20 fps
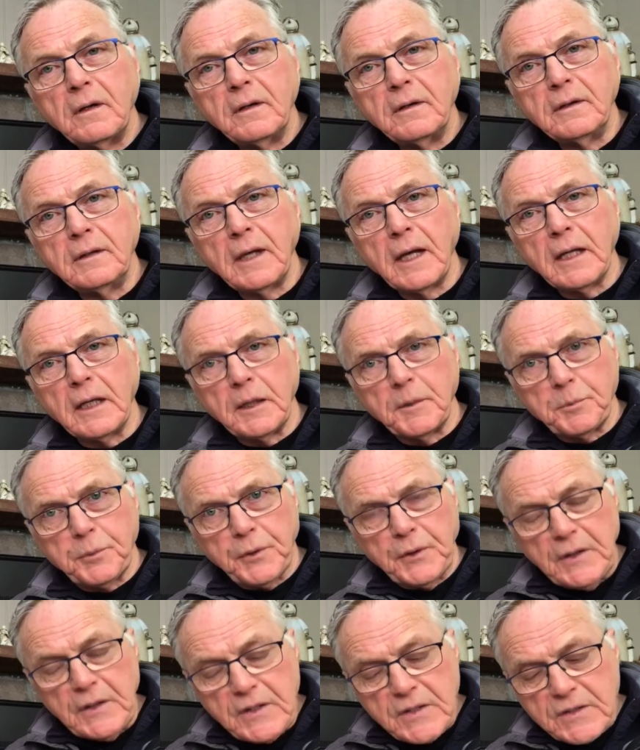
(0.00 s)
Yet it
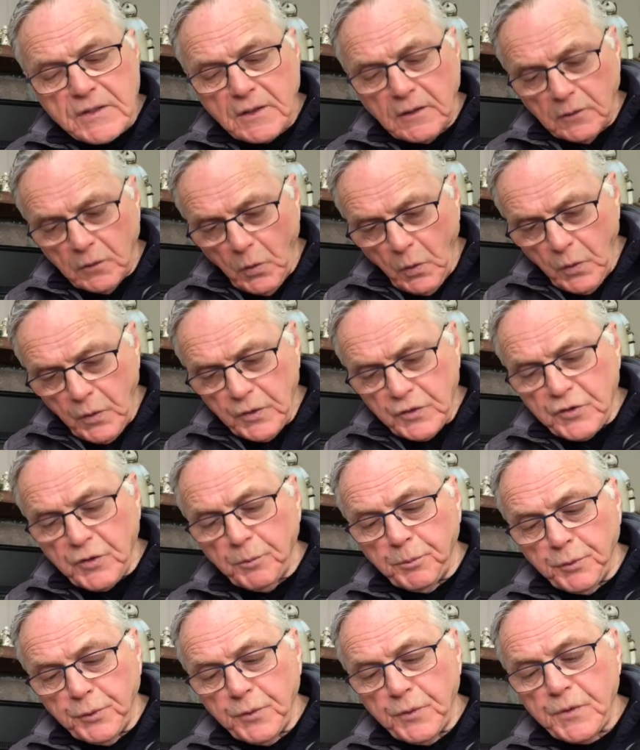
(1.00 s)
pleased the Lord to
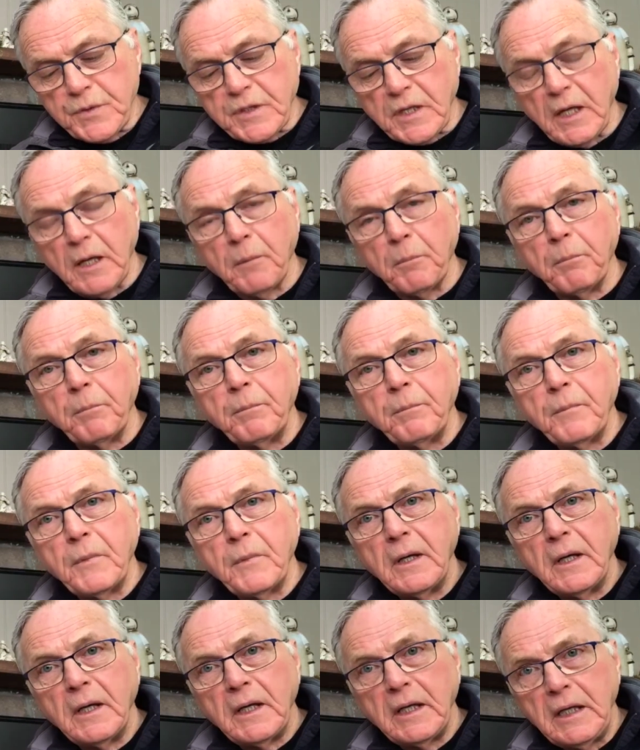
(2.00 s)
bruise him.
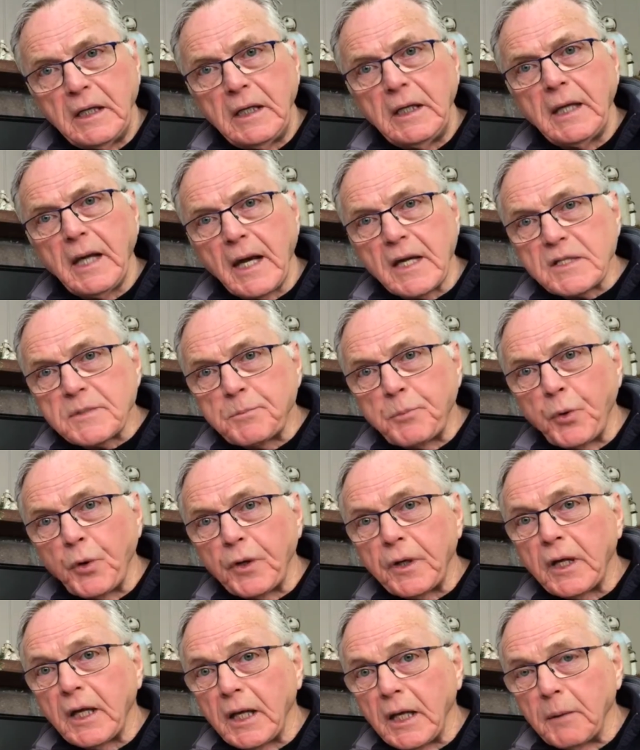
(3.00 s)
He has
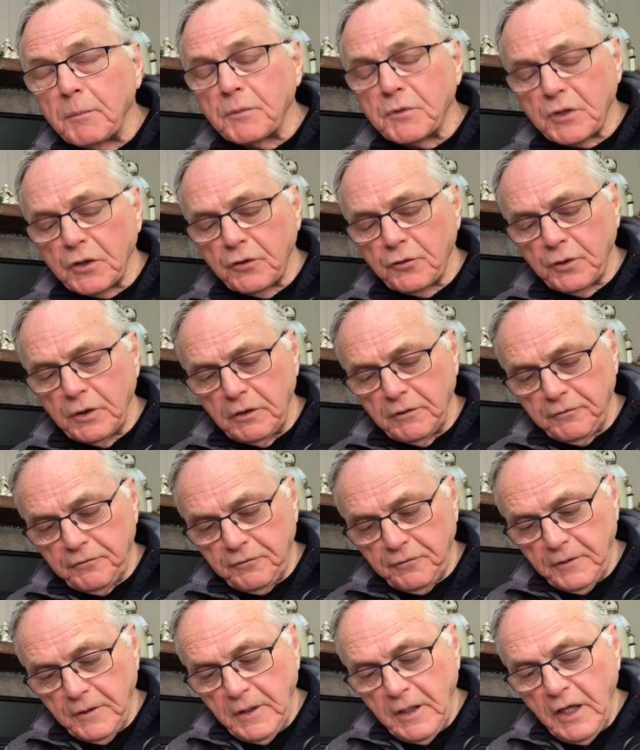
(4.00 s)
put him to
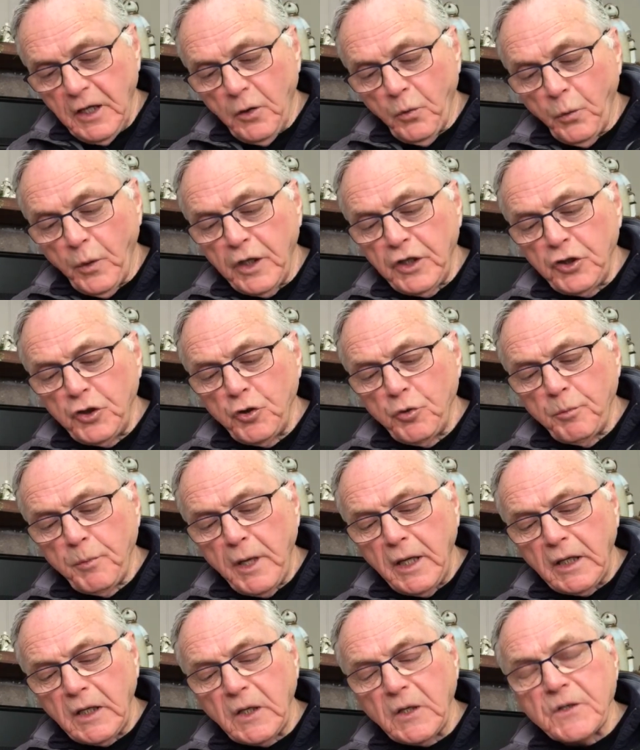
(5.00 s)
grief. When you
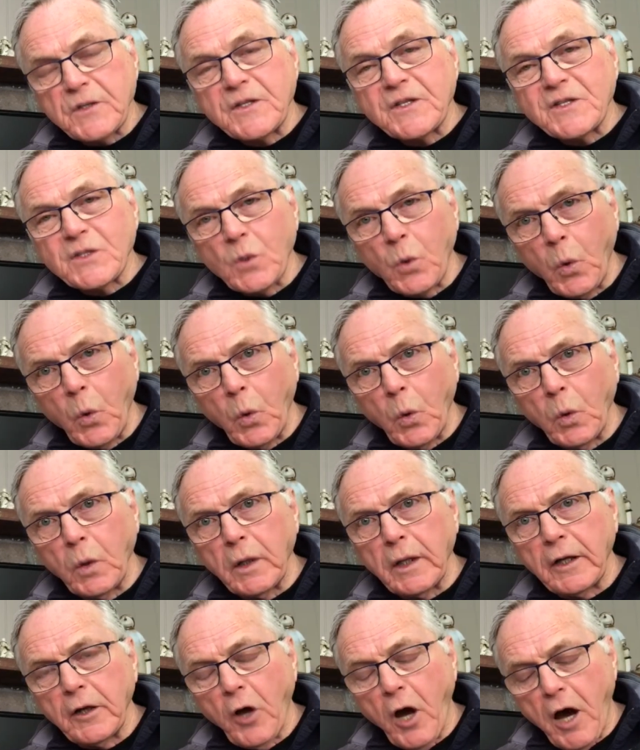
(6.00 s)
make his
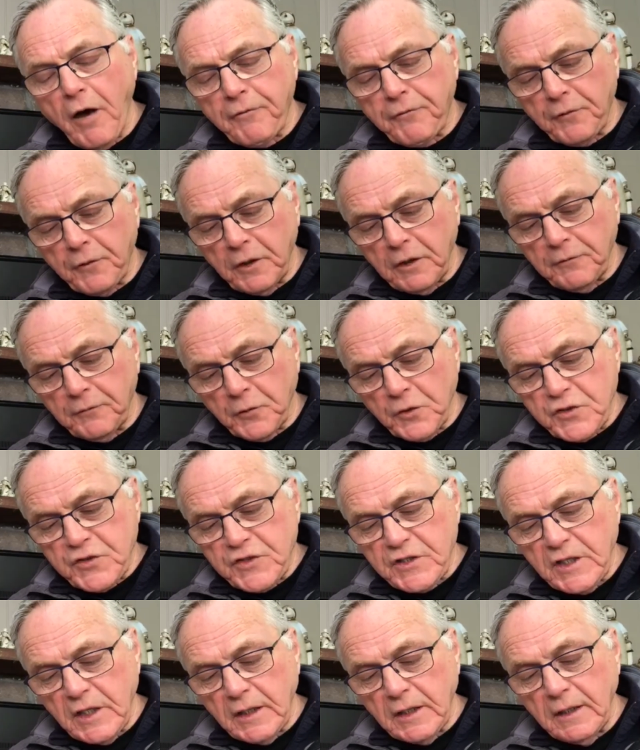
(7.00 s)
soul an offering for
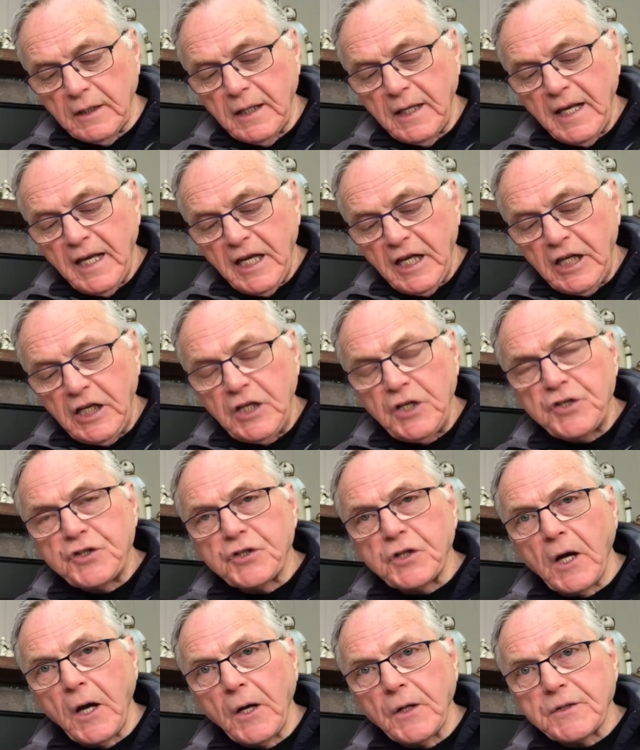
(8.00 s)
sin, he
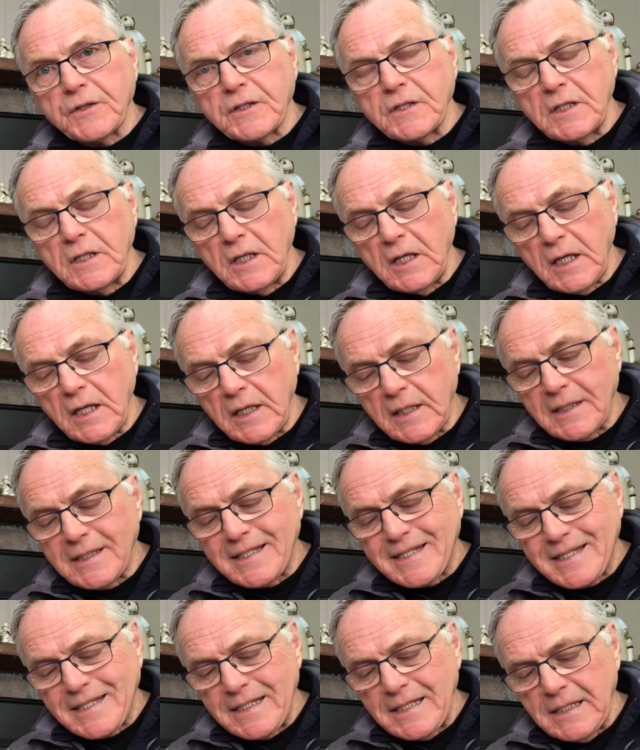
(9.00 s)
shall see
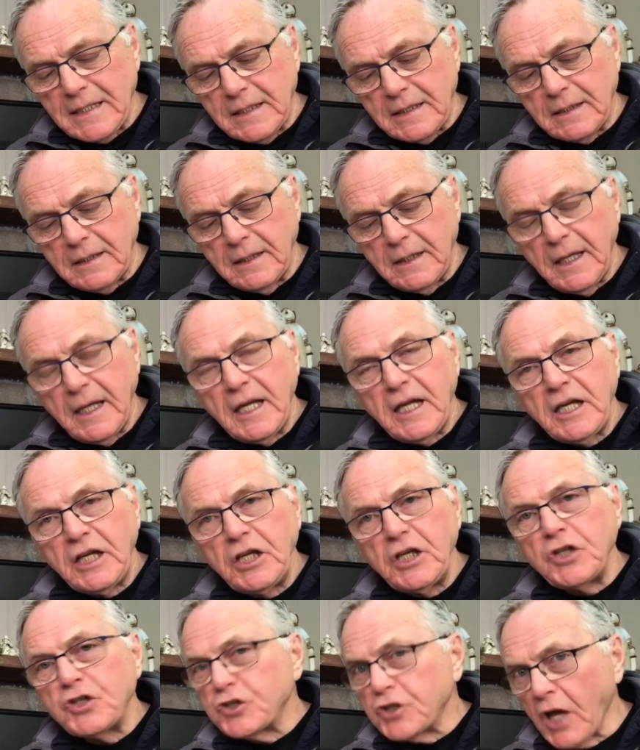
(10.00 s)
his seed.
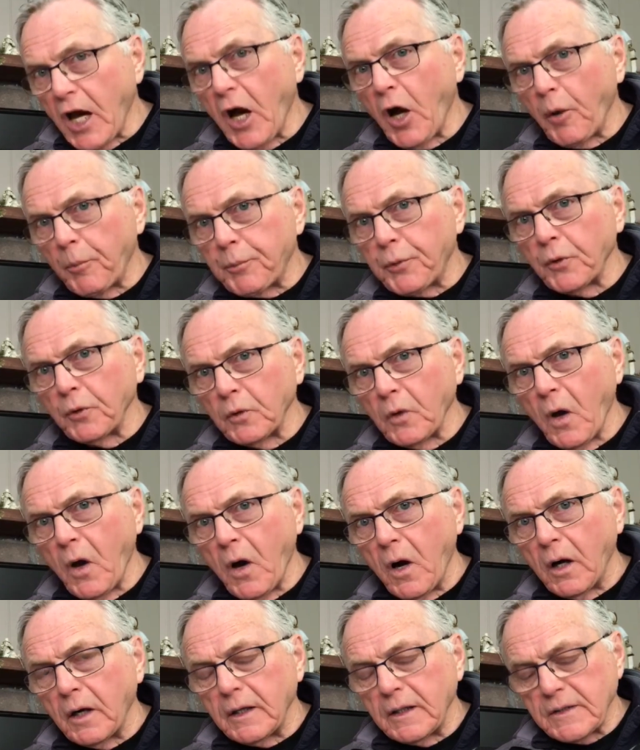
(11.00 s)
He shall
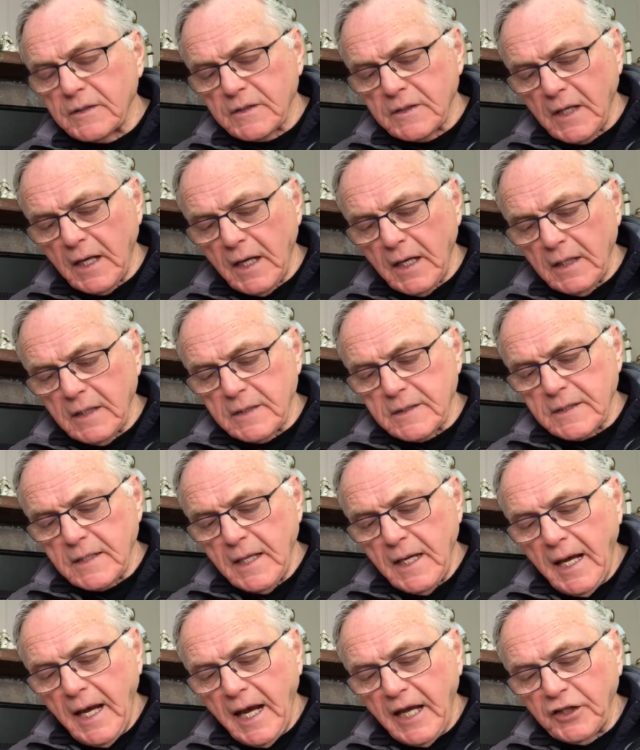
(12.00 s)
prolong his days,
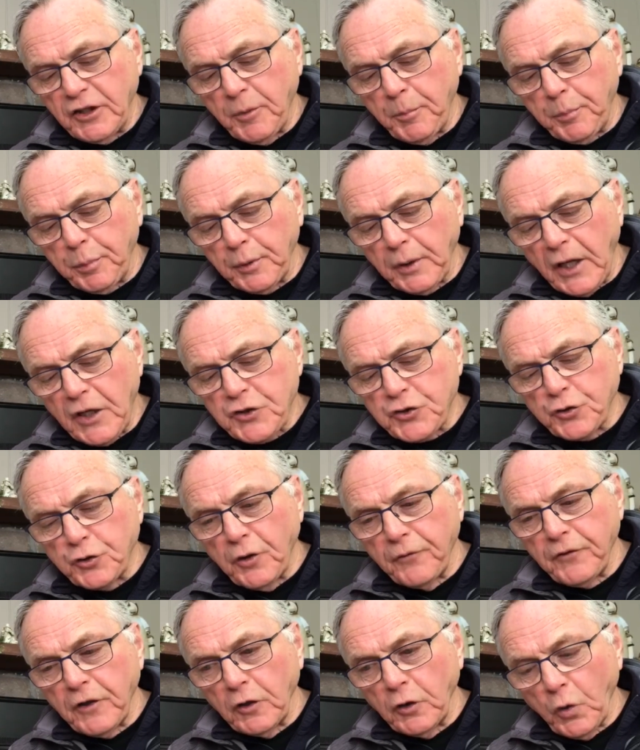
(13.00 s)
and the pleasure
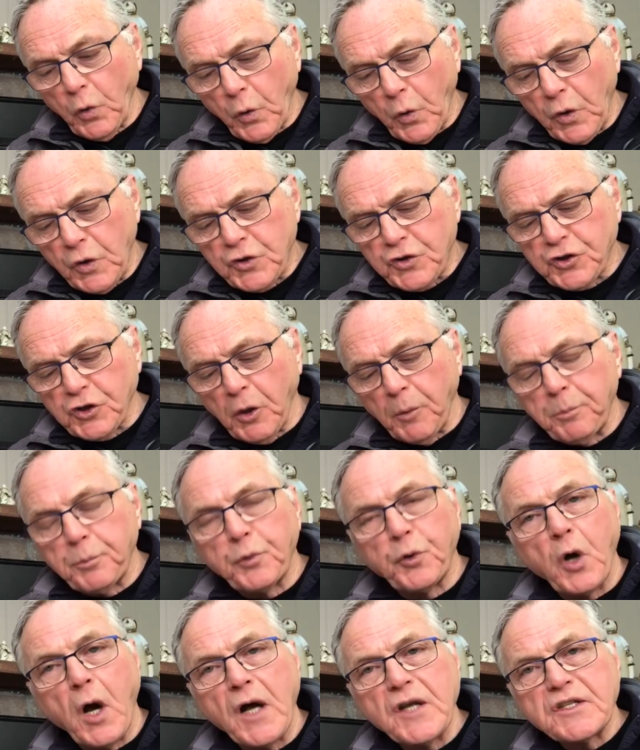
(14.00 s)
of the Lord shall
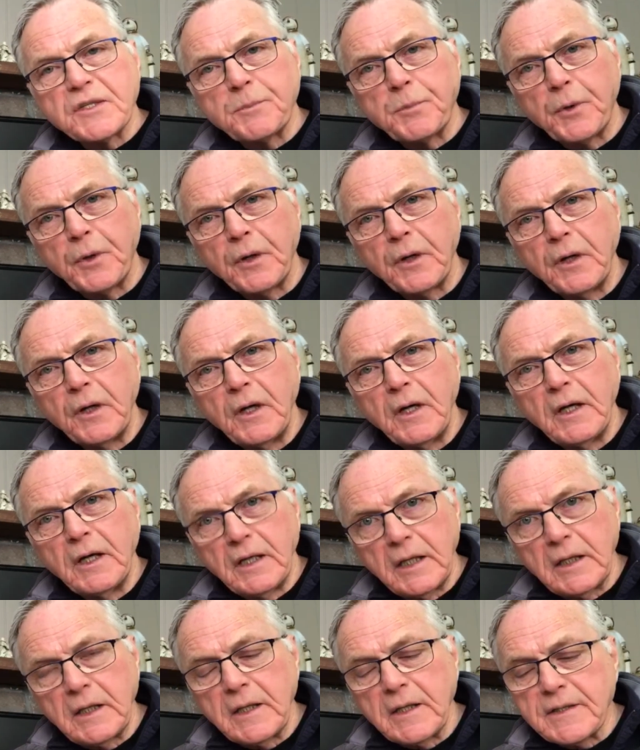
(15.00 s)
prosper
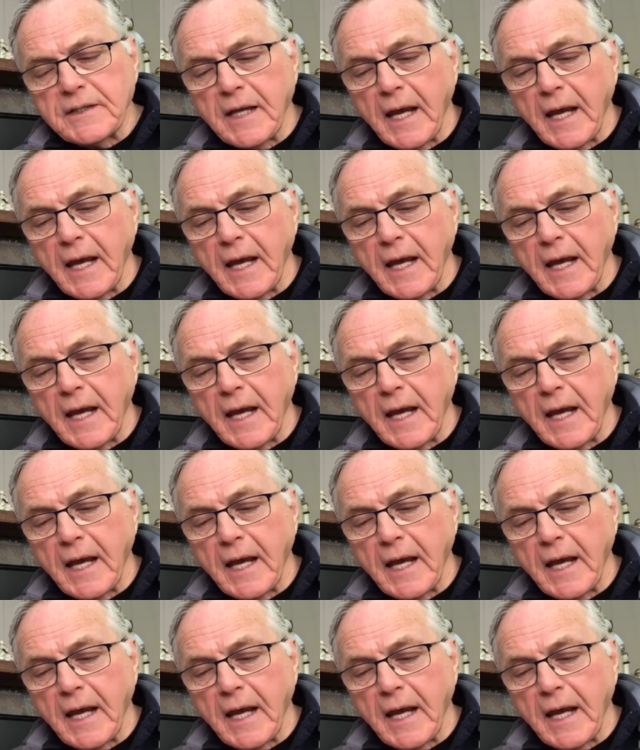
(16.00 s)
in his